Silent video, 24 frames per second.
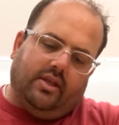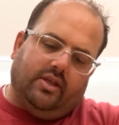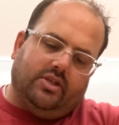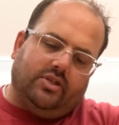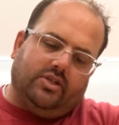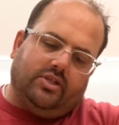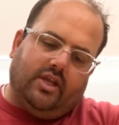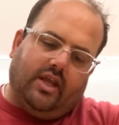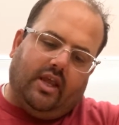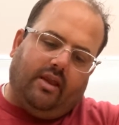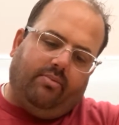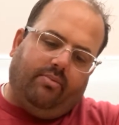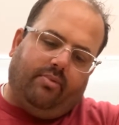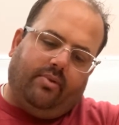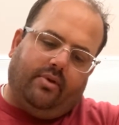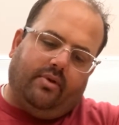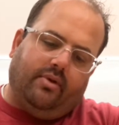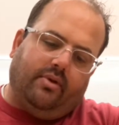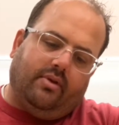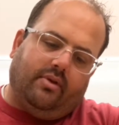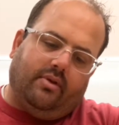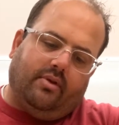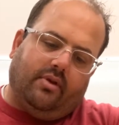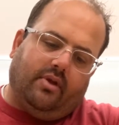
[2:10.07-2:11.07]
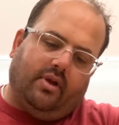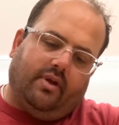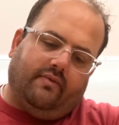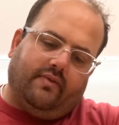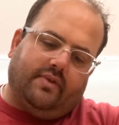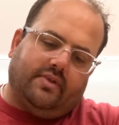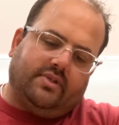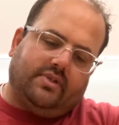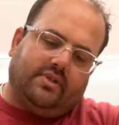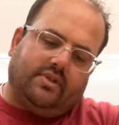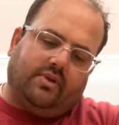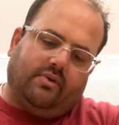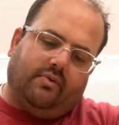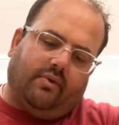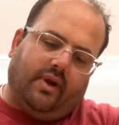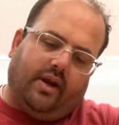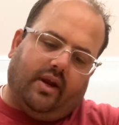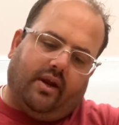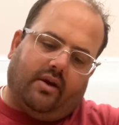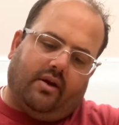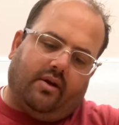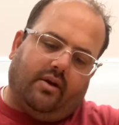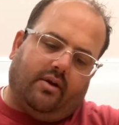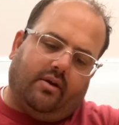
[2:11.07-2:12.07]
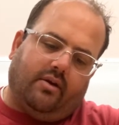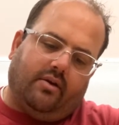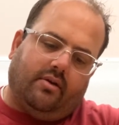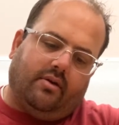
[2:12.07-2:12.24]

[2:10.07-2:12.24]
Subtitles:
shape of a square,